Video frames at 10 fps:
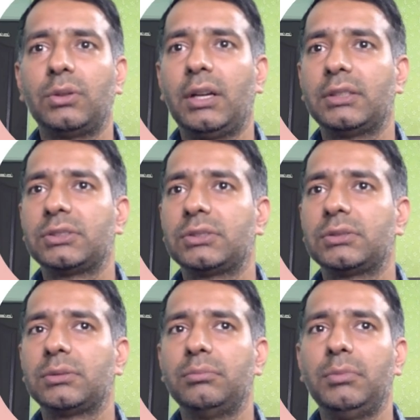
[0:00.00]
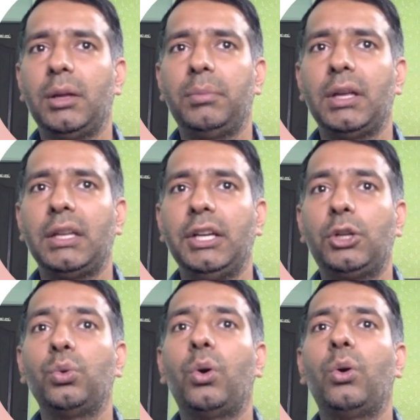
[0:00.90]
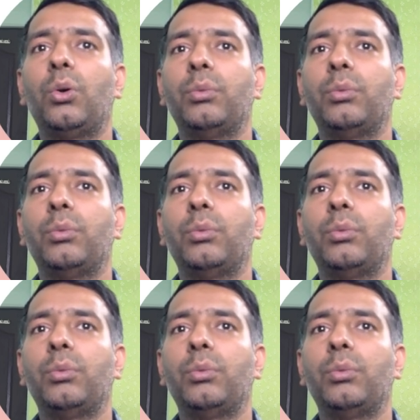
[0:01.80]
So maybe I need